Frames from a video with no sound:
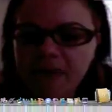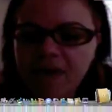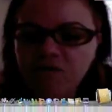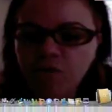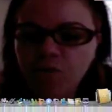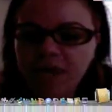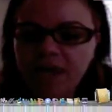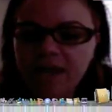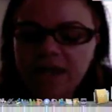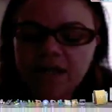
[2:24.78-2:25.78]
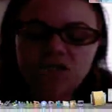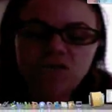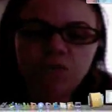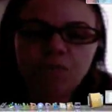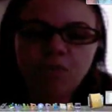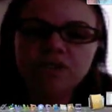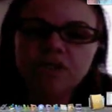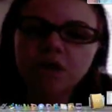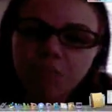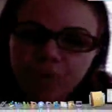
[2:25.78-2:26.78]
If we needed to report to
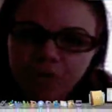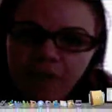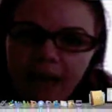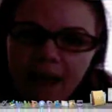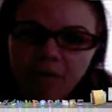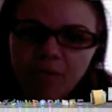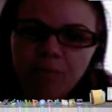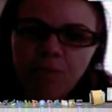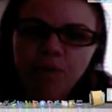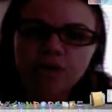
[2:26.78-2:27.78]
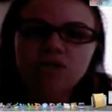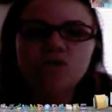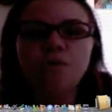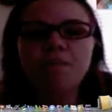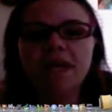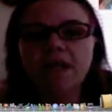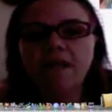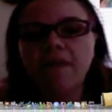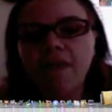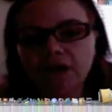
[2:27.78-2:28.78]
the computer lab or report to a meeting
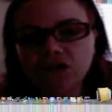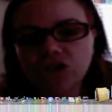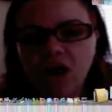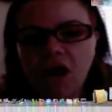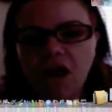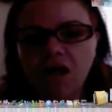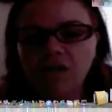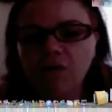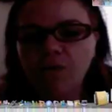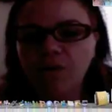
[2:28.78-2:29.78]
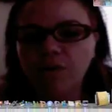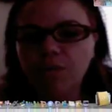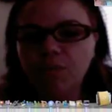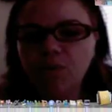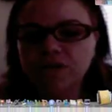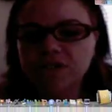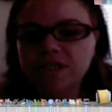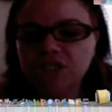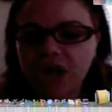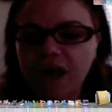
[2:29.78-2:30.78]
in the lecture hall or report to
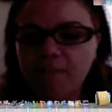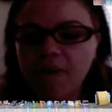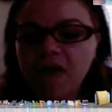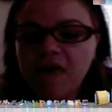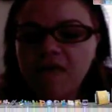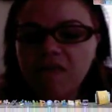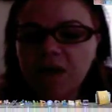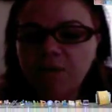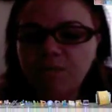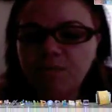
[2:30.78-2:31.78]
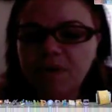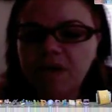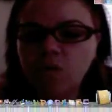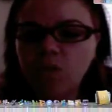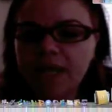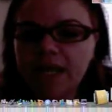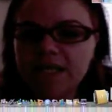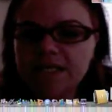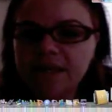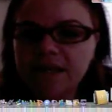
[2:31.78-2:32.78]
the gym, that it would be quick and
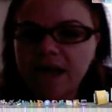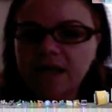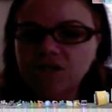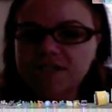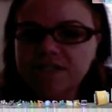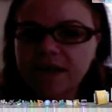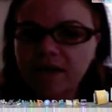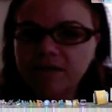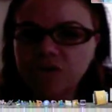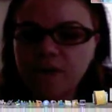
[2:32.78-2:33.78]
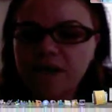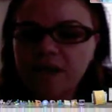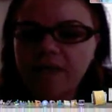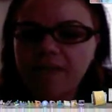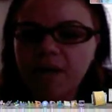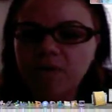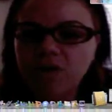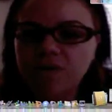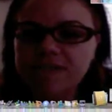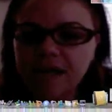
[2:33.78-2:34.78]
easy and I could just send out the tweet and they would
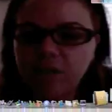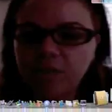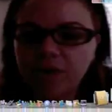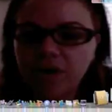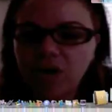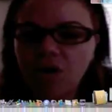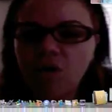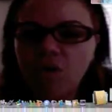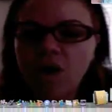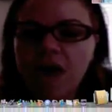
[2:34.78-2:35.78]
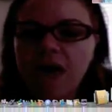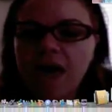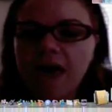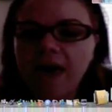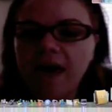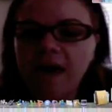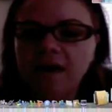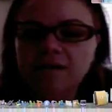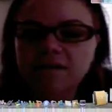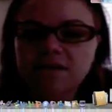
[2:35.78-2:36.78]
know exactly where to go
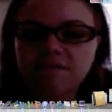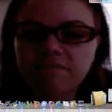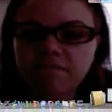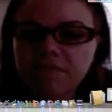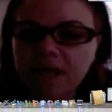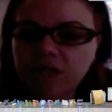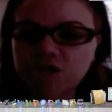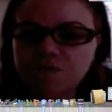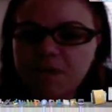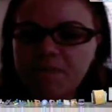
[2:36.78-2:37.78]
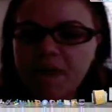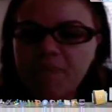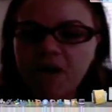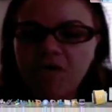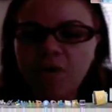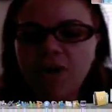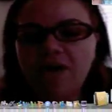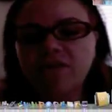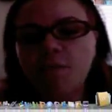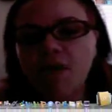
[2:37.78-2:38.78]
and they could just meet me up there. They wouldn't
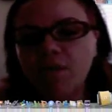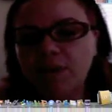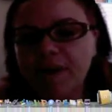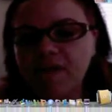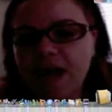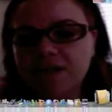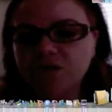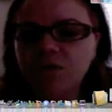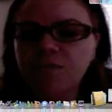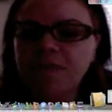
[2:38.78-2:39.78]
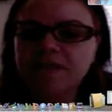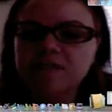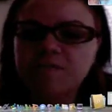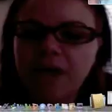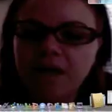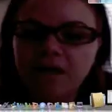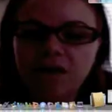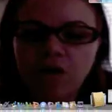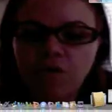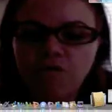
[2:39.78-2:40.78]
have to come all the way to my classroom and then spend,
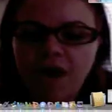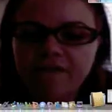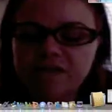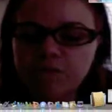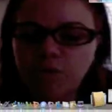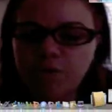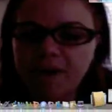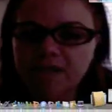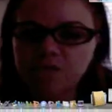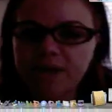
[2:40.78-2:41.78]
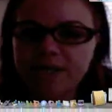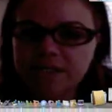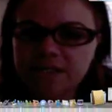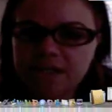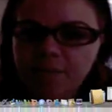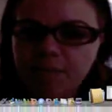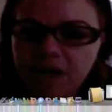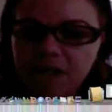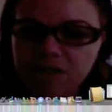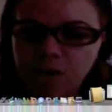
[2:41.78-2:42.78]
5, 10 more minutes wasting time
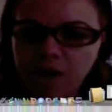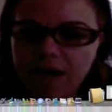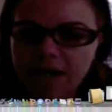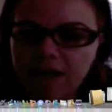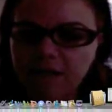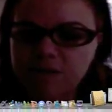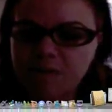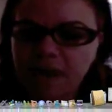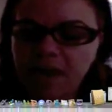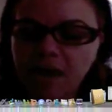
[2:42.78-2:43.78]
getting to where I needed them to be.